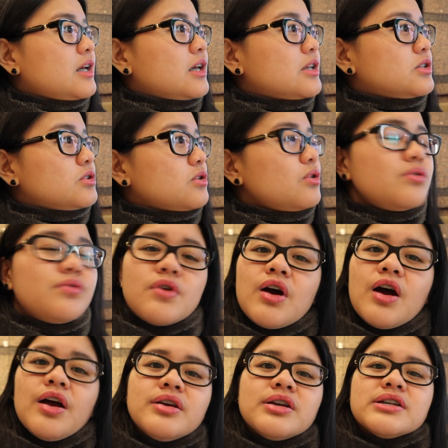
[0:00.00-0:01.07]
And so
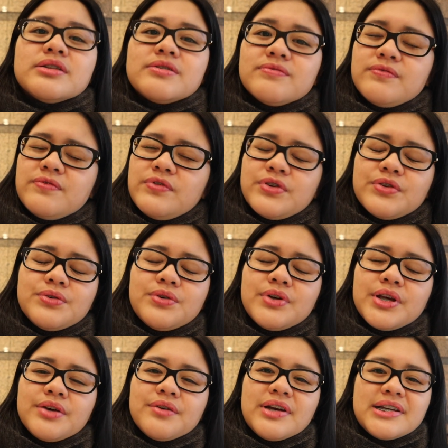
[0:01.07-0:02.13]
far the view
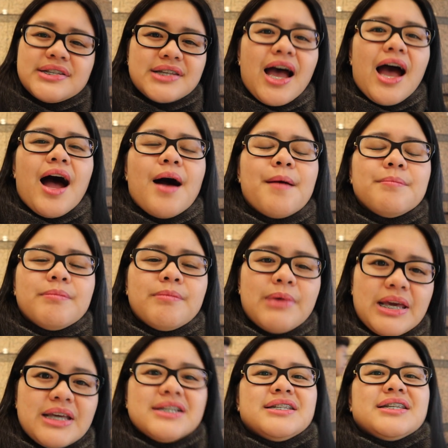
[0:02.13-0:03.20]
here is
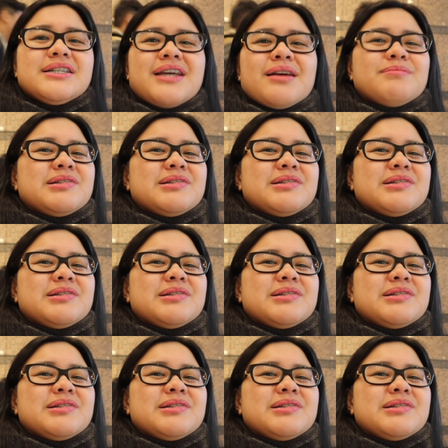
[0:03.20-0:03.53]
amazing.